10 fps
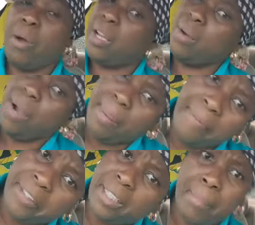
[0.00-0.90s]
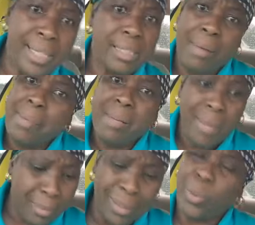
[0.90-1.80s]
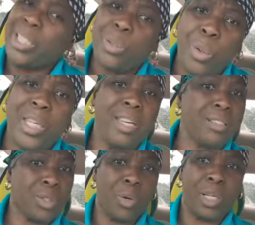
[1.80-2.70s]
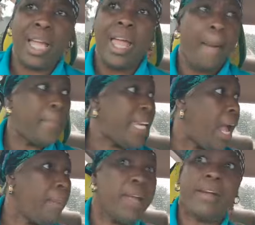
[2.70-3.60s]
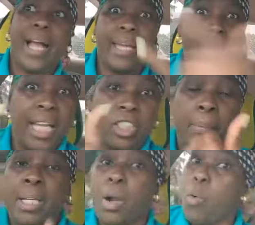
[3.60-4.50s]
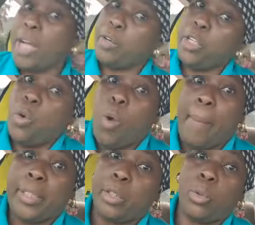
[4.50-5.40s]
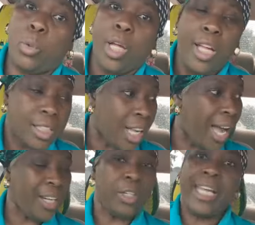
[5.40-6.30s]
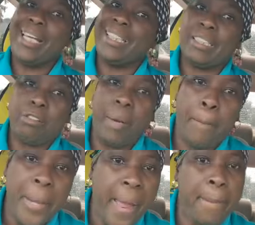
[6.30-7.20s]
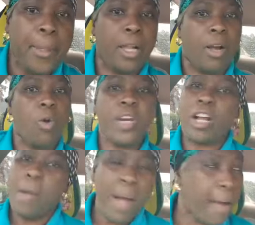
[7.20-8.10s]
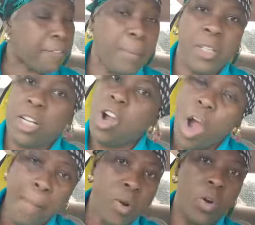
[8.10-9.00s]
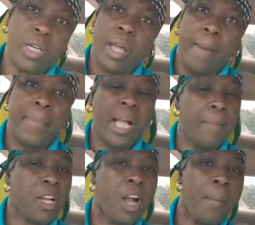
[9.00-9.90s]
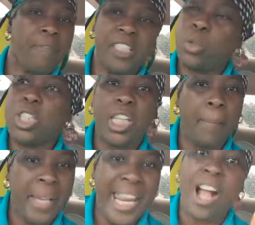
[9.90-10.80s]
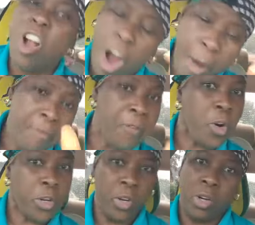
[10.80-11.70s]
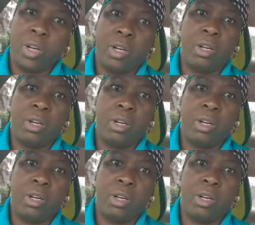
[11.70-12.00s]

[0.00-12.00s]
What do I want me to do? The man said, my big man, my 22 years old. Me, the America, him, the Jamaica, what do you want me to do? So all of the illiterate people who they come after me, no come good. Because me come up on social media, come for no.